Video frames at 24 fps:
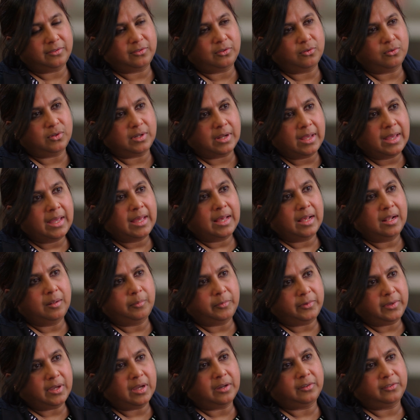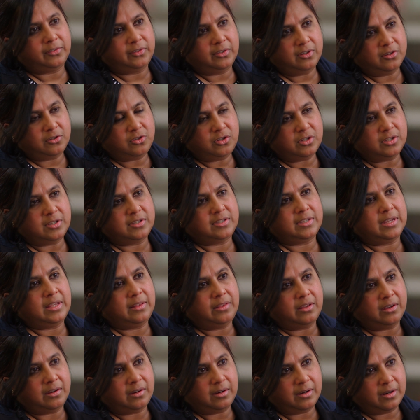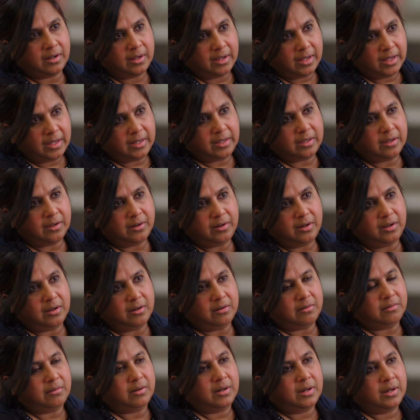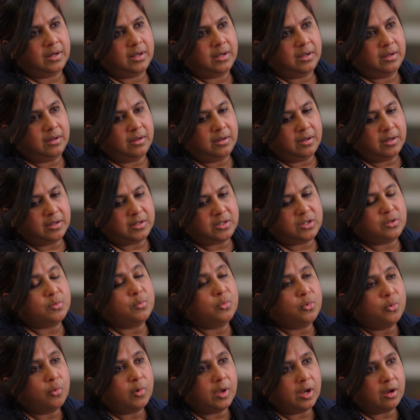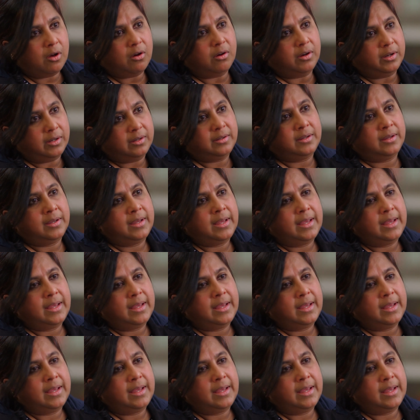so it helps young surgeons in their career to move along.